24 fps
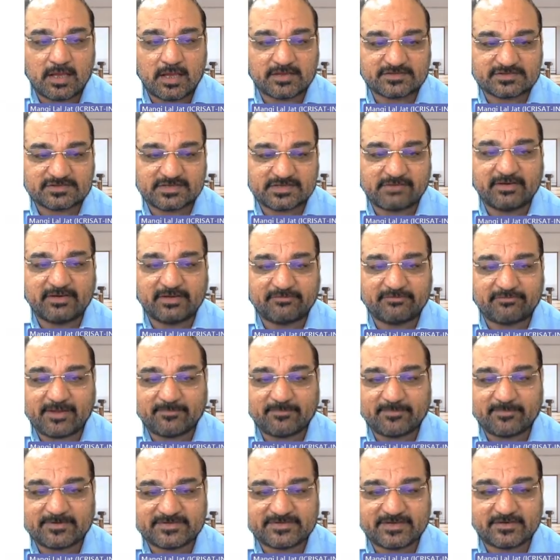
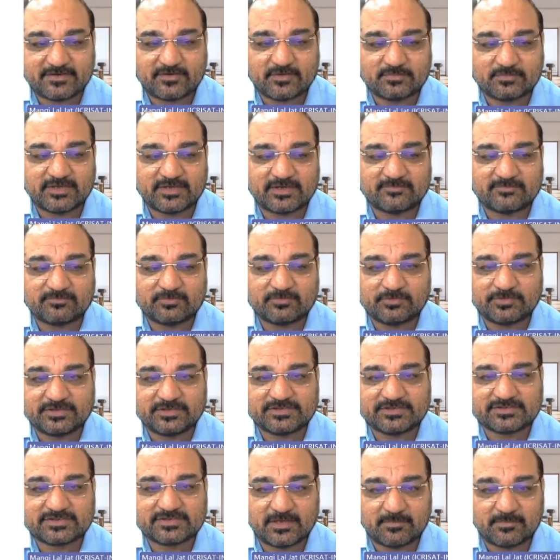75% of that
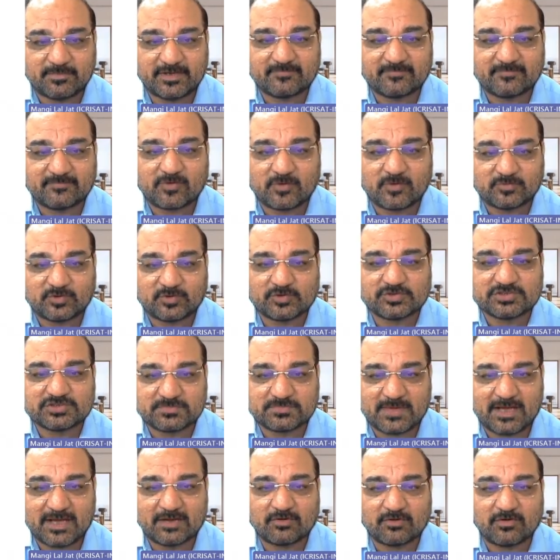food is coming from
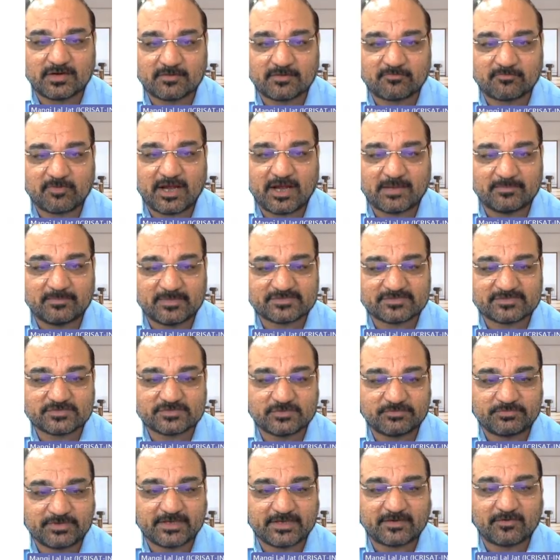those smallholder farmers.
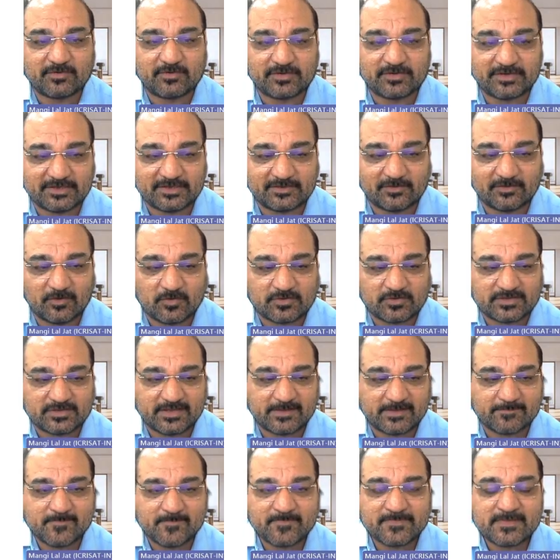So we cannot ignore
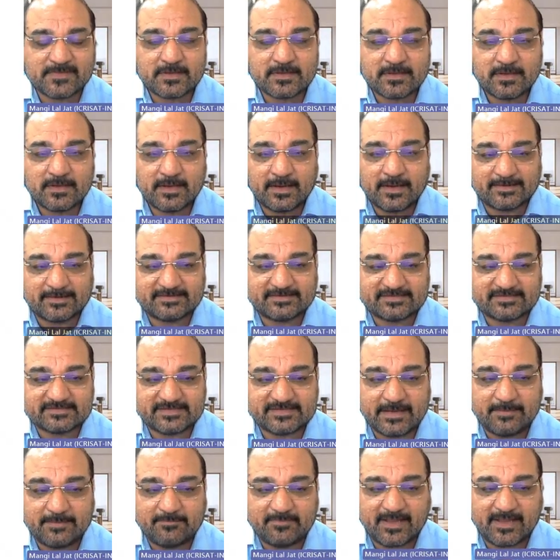them. At the
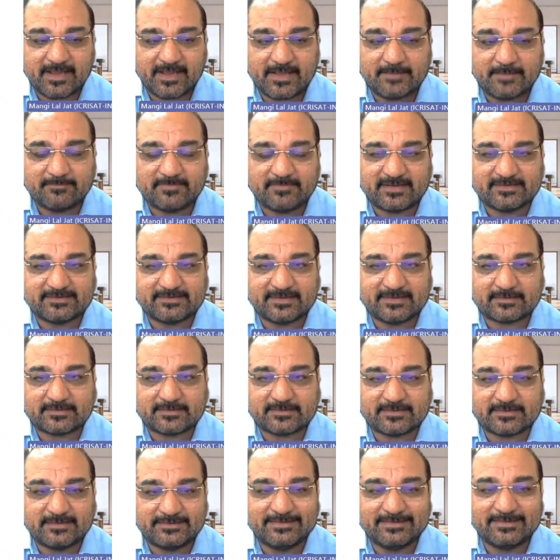same time, there is a
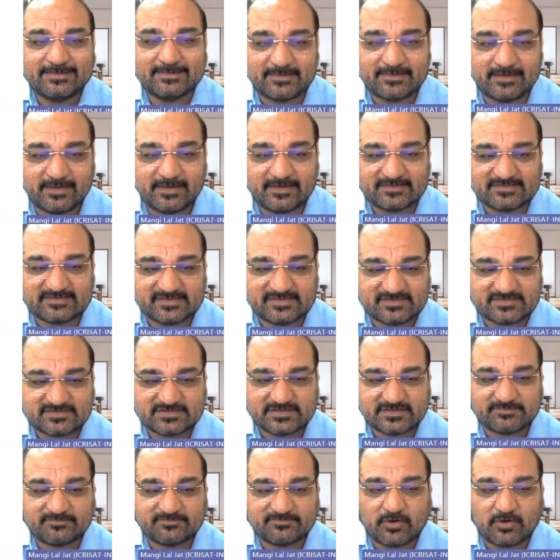clear
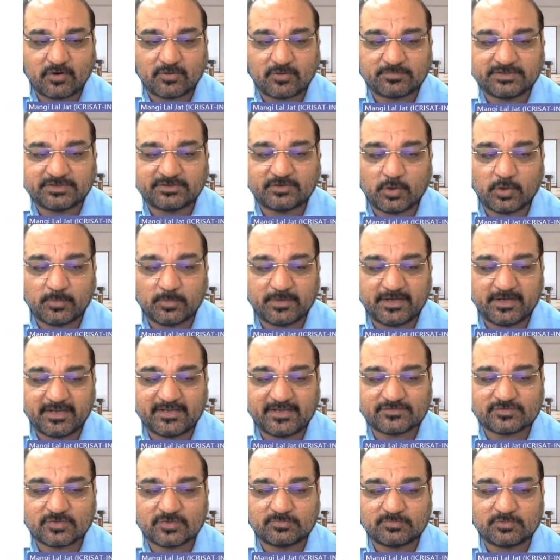relationship of the
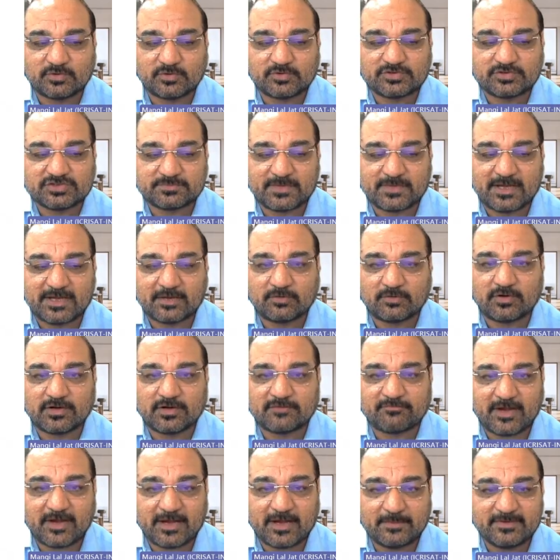dominance of those
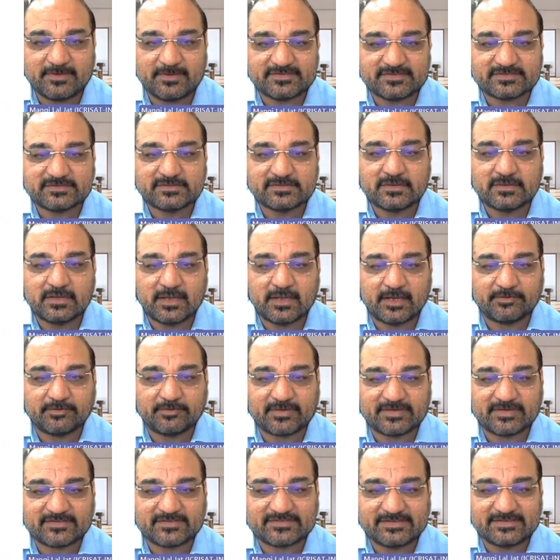smallholder farmers. And
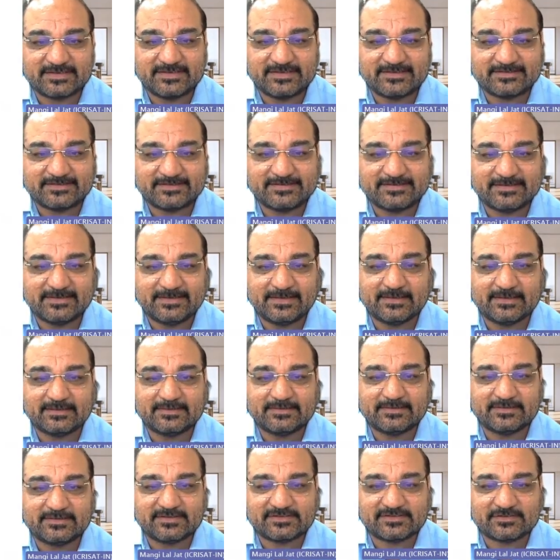you can see it
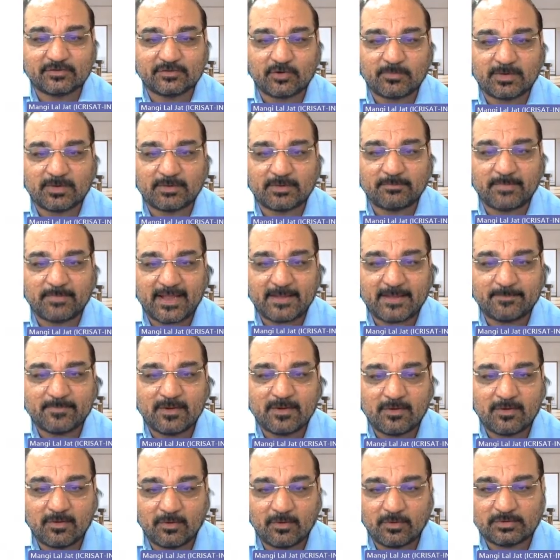here in this global
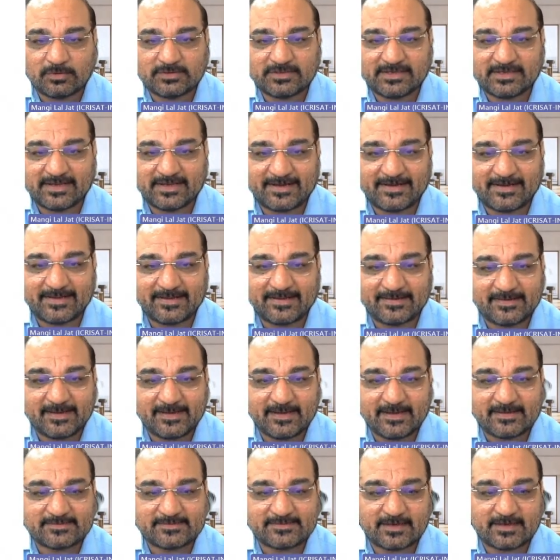map. All the red
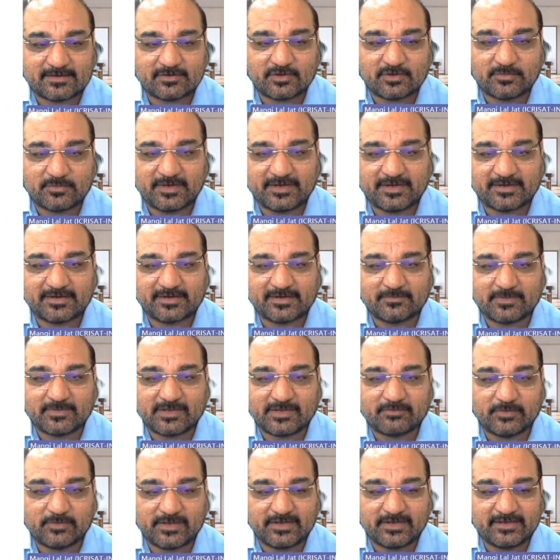areas are dominated
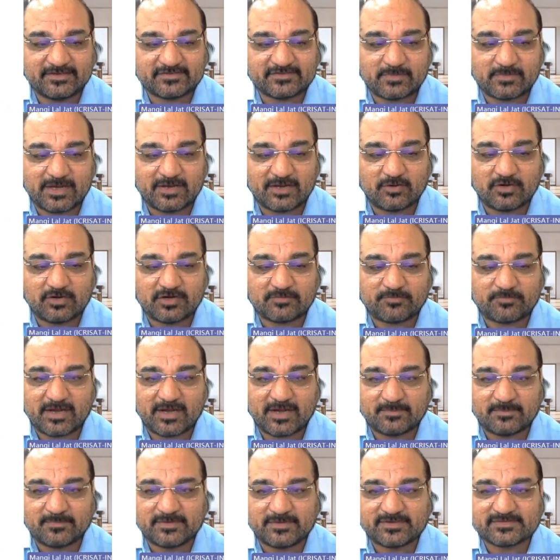by very smallholder
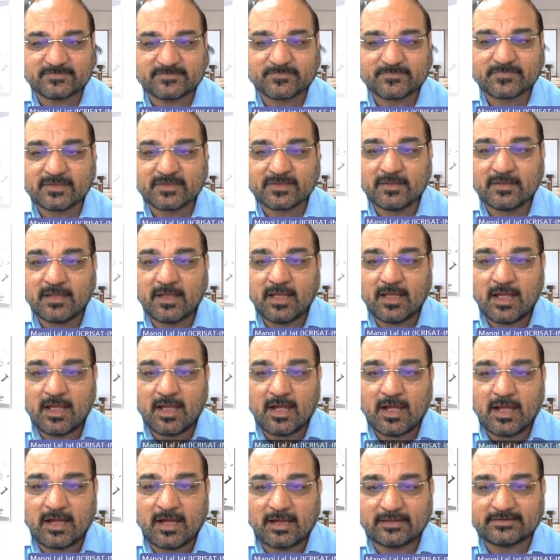farmers.
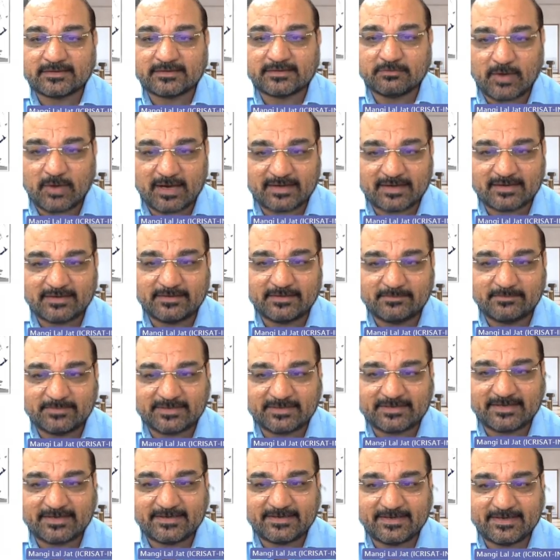The water
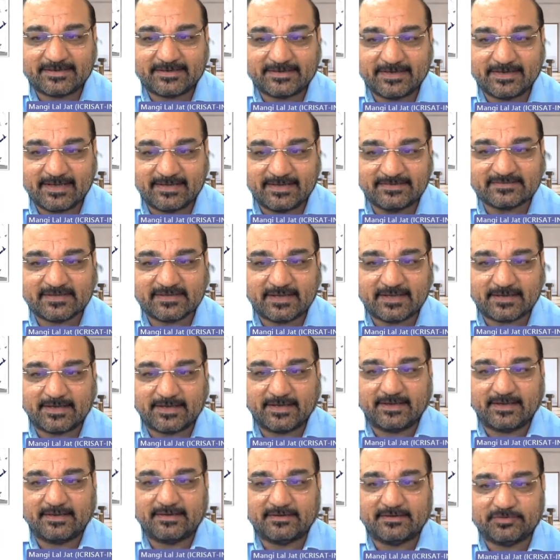limited areas,
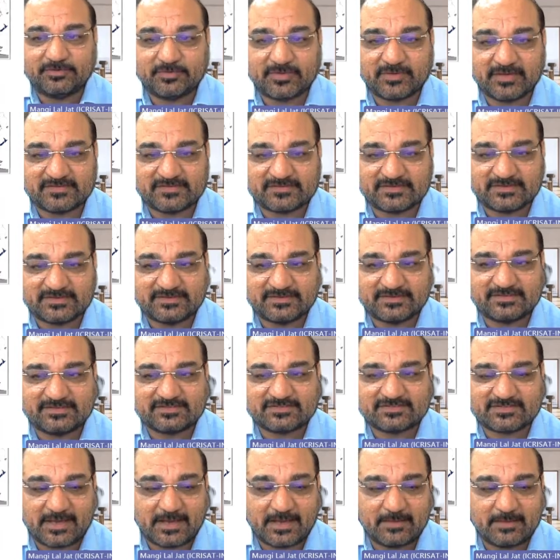again, you can see the
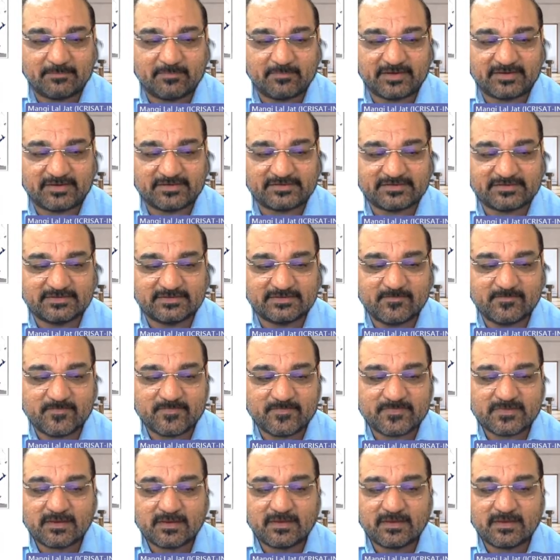same region,